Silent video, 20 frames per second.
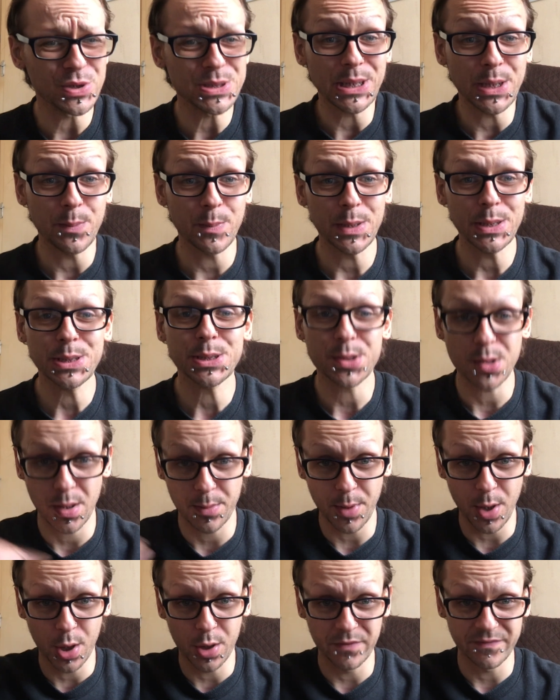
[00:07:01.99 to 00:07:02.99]
sleeping so
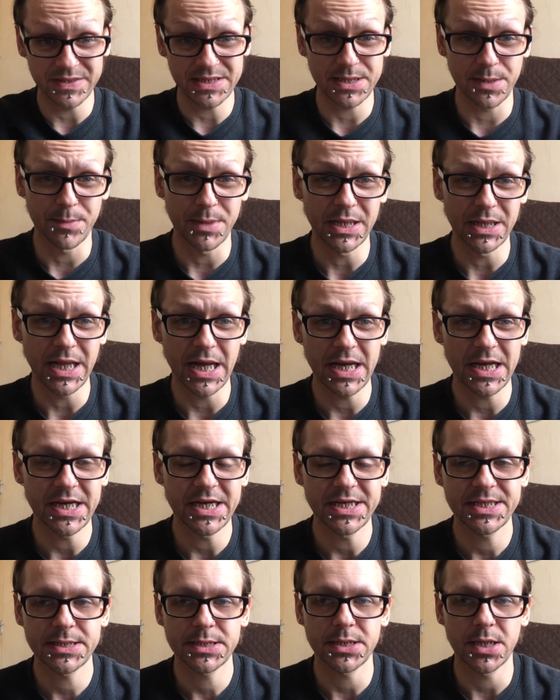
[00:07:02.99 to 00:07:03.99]
I'm not
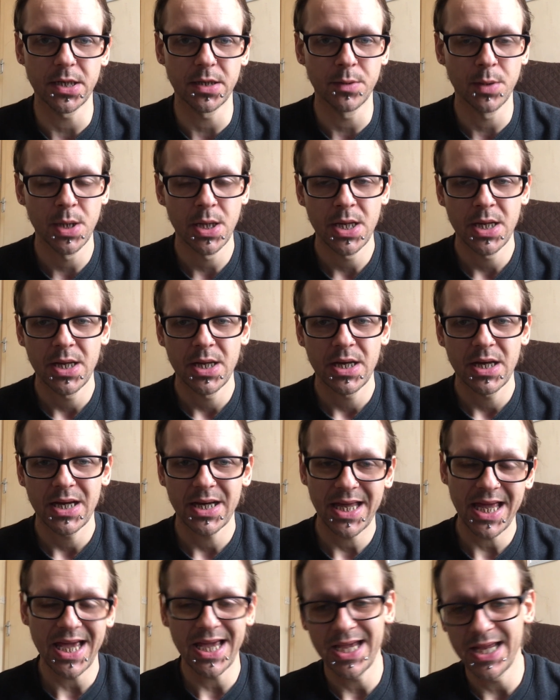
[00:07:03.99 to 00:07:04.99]
overstimulated. So
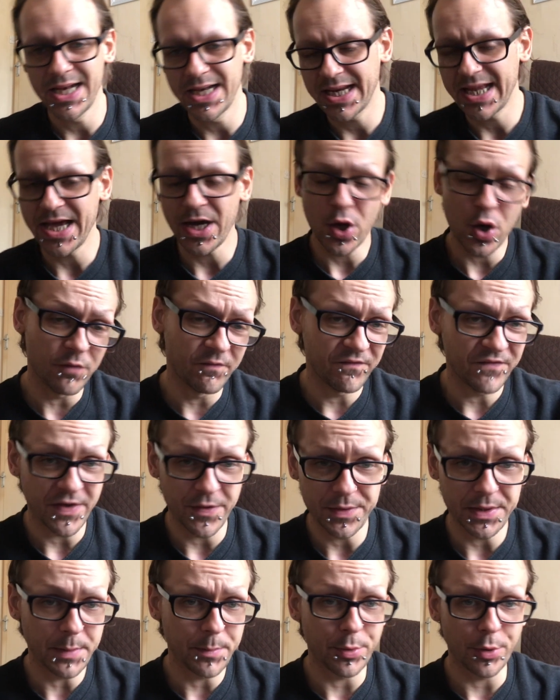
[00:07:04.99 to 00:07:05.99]
get comfy
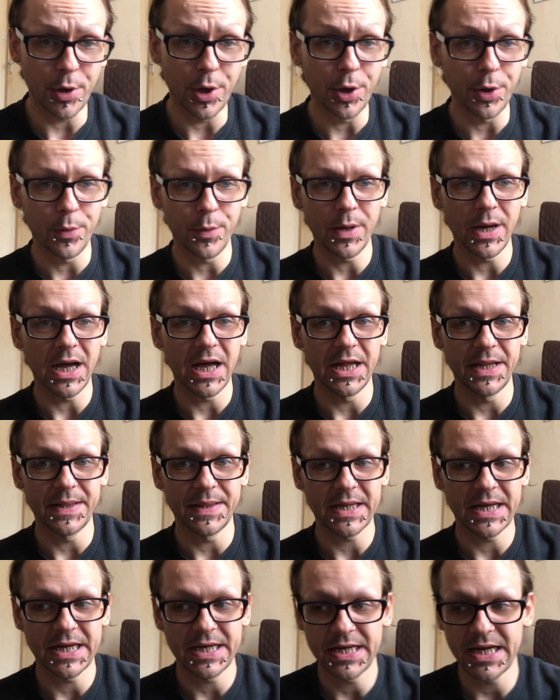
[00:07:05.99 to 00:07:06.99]
with a brew
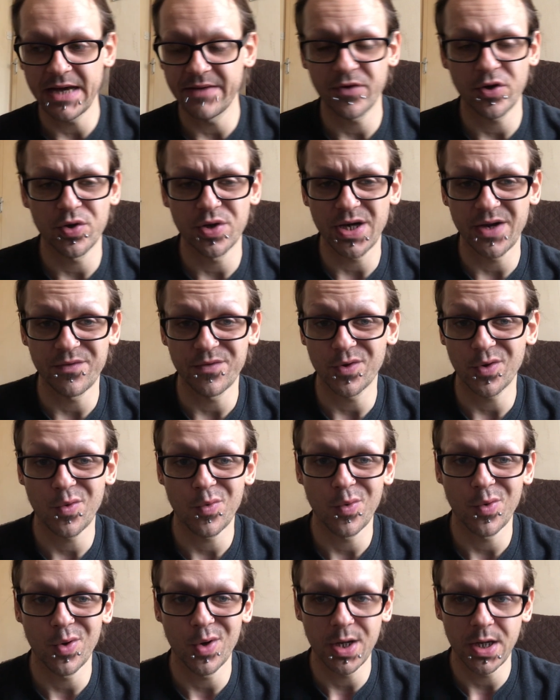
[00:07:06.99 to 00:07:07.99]
and then have a good hour and a
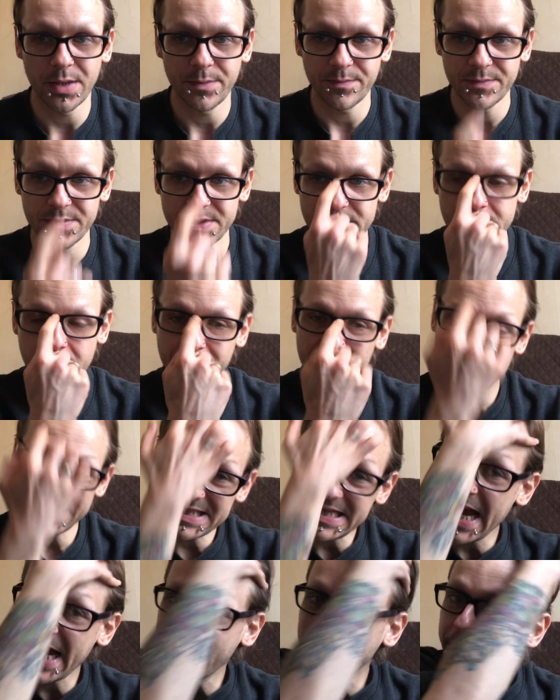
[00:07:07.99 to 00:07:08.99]
quarter. So I'm going to
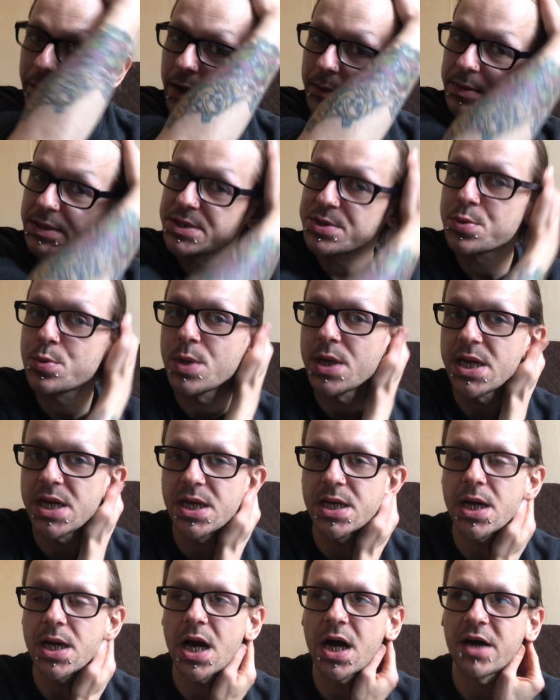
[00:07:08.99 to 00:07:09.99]
say anywhere
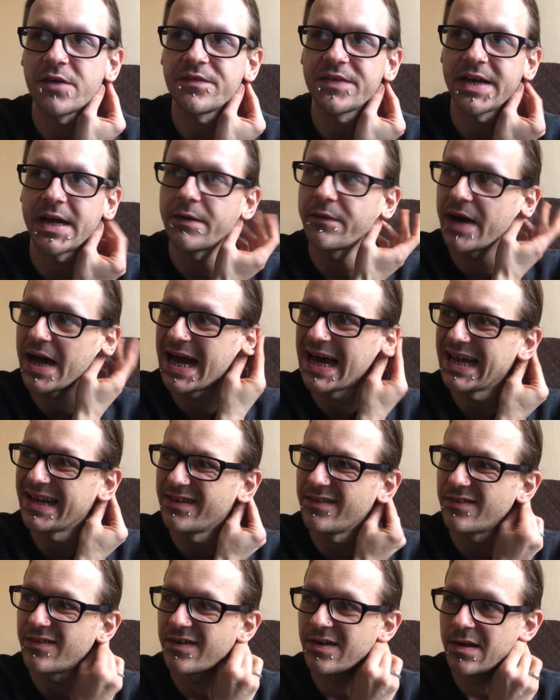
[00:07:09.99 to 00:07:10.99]
between half an hour
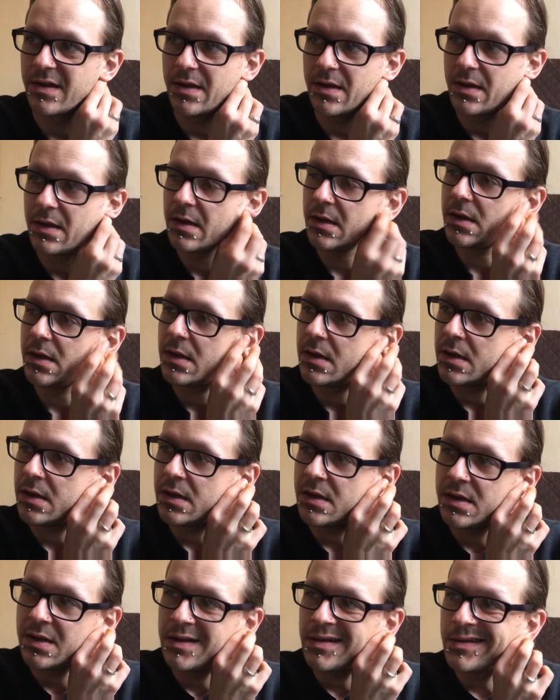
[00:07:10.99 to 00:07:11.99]
and,
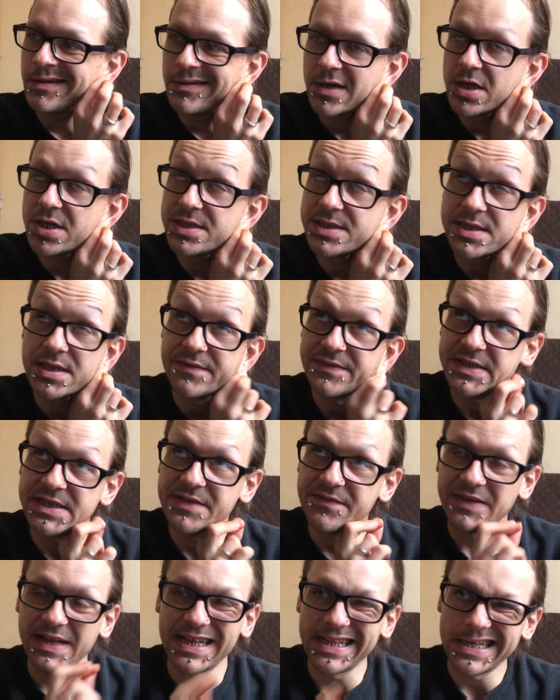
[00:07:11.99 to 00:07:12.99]

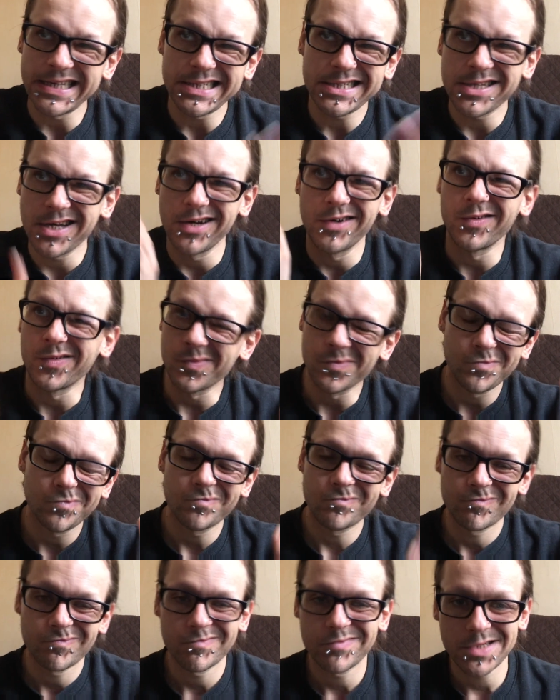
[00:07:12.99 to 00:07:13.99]
conservatively, let's go
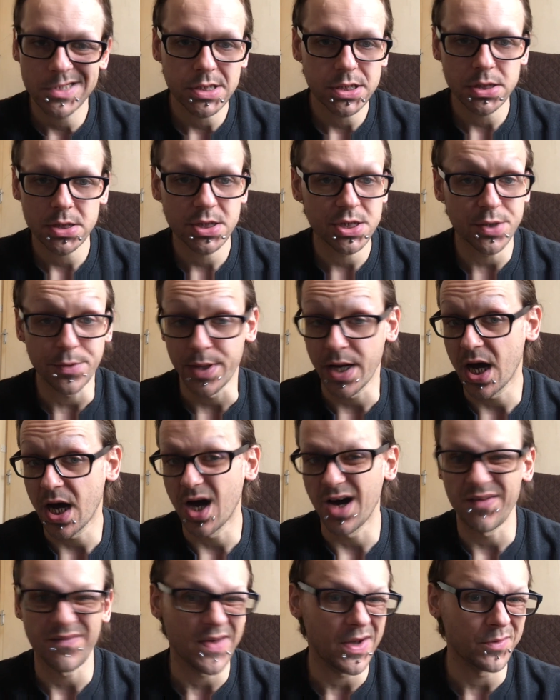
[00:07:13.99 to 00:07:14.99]

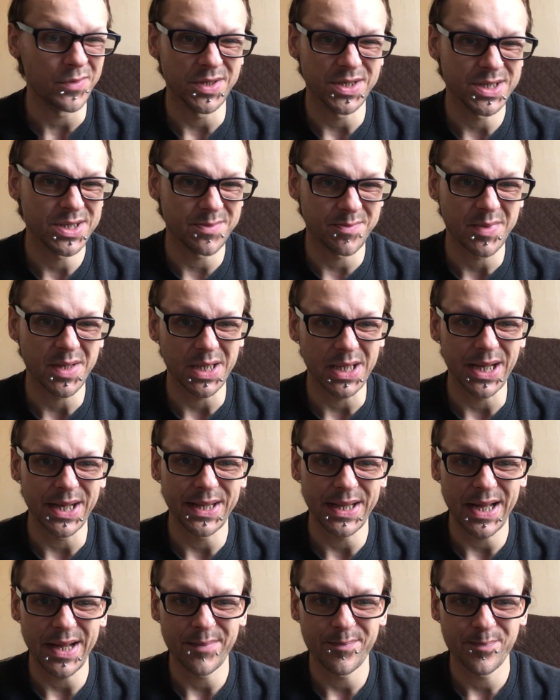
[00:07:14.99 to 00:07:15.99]
2.5 hours, something
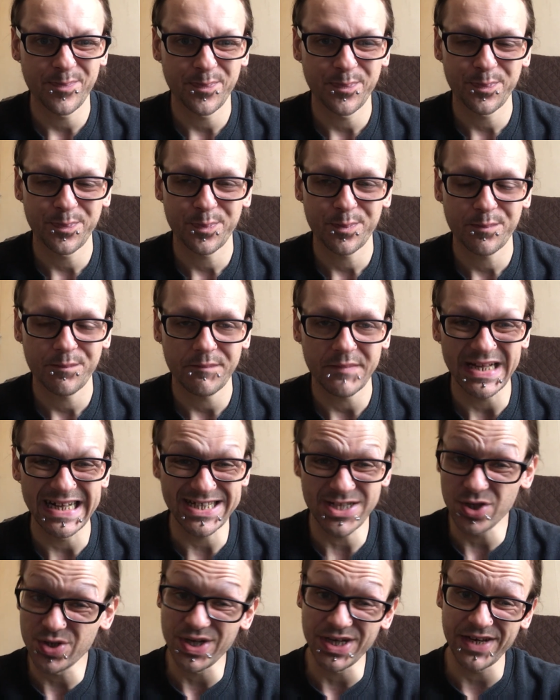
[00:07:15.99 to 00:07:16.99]
like that.
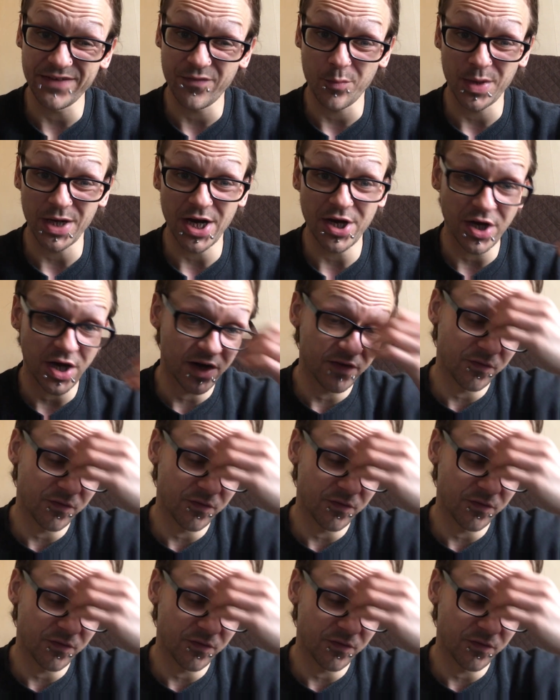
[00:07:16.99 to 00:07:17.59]
It's also different when I don't